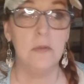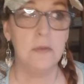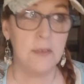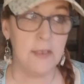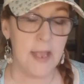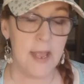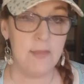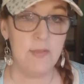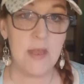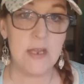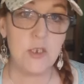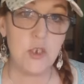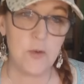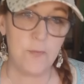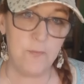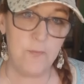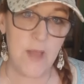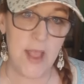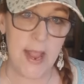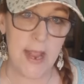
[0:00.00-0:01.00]
Okay, that's your
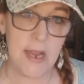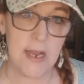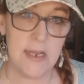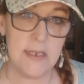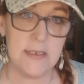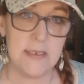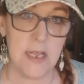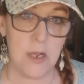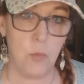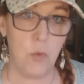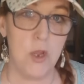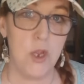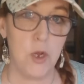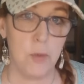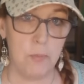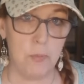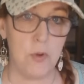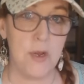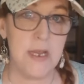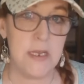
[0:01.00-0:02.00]
fate. It's like what your
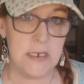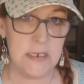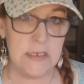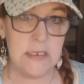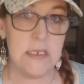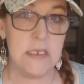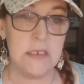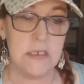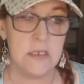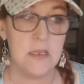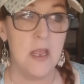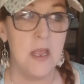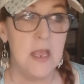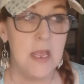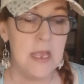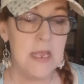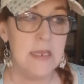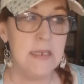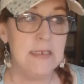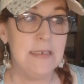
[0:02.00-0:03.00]

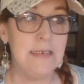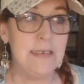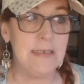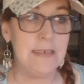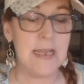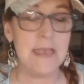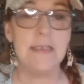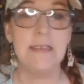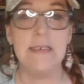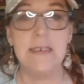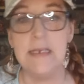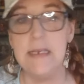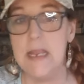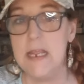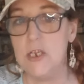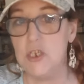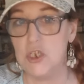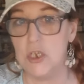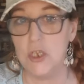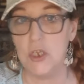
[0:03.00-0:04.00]

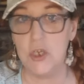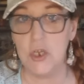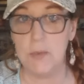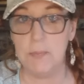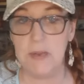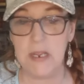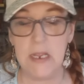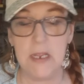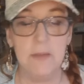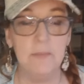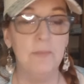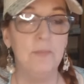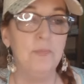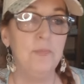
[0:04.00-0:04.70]
predestination could be.